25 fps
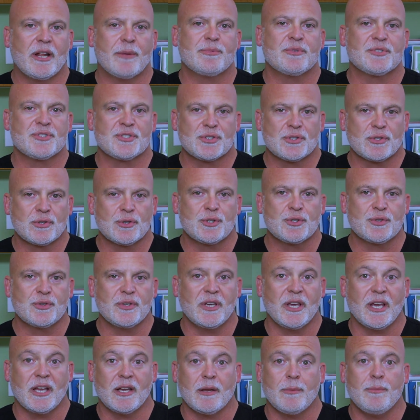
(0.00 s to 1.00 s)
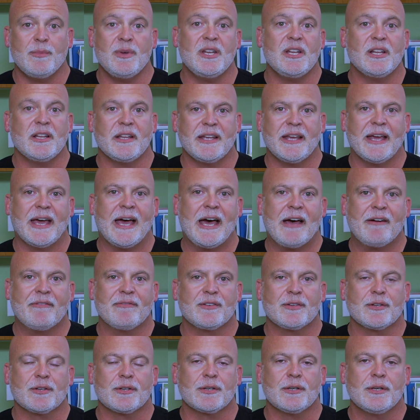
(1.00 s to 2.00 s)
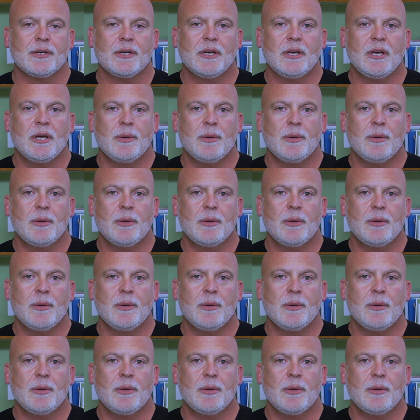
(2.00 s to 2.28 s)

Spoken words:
up to surgery and immediately after